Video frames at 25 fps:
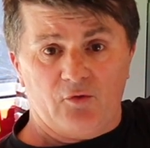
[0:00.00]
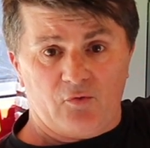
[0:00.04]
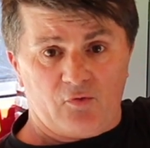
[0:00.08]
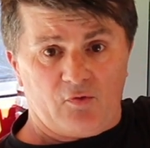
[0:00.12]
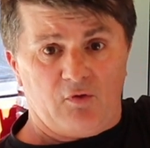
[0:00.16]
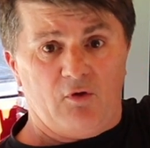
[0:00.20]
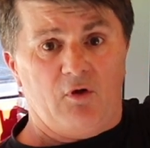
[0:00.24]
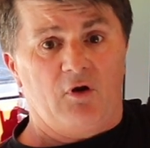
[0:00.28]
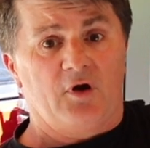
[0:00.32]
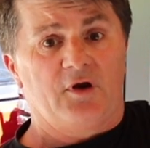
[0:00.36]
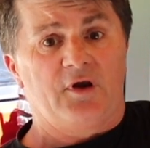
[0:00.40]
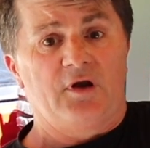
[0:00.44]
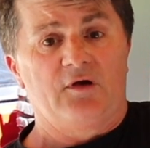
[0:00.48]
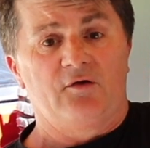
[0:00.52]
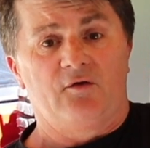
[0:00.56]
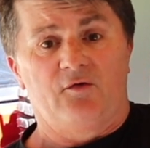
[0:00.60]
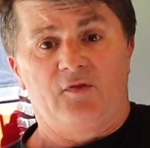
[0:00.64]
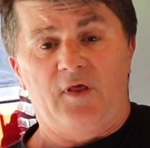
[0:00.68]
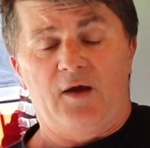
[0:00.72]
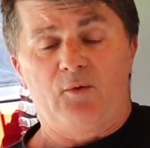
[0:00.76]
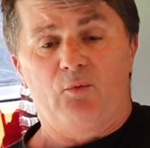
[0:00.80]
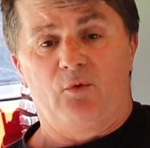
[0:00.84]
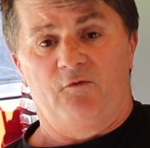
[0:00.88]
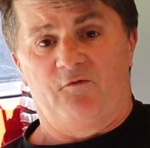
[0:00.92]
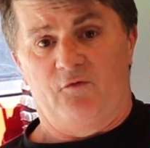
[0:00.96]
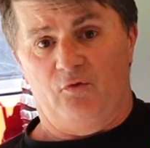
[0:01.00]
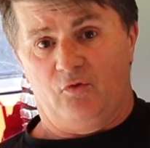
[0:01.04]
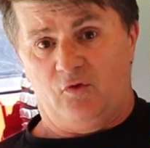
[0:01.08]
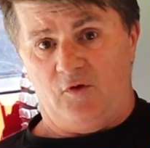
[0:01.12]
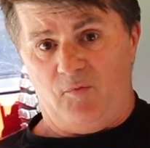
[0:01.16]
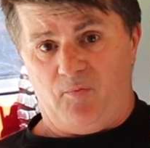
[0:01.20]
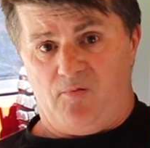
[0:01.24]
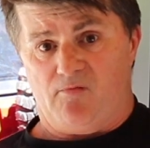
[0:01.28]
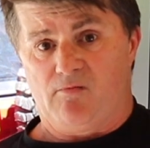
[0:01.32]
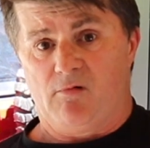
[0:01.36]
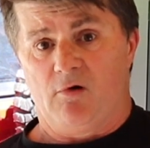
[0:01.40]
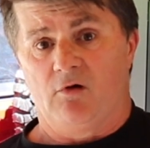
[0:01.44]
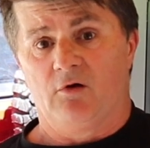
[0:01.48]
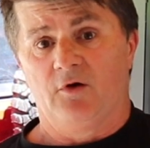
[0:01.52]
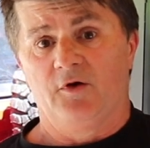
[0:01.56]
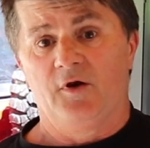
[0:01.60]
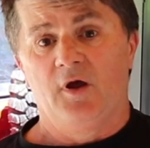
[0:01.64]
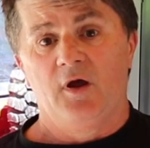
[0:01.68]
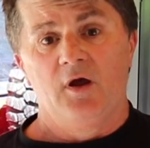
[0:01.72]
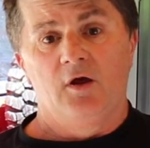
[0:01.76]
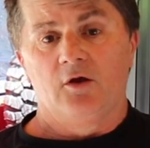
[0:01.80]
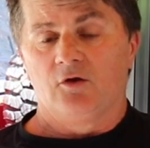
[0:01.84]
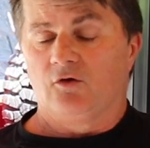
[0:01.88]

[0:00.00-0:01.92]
you slide into that with a zipper on.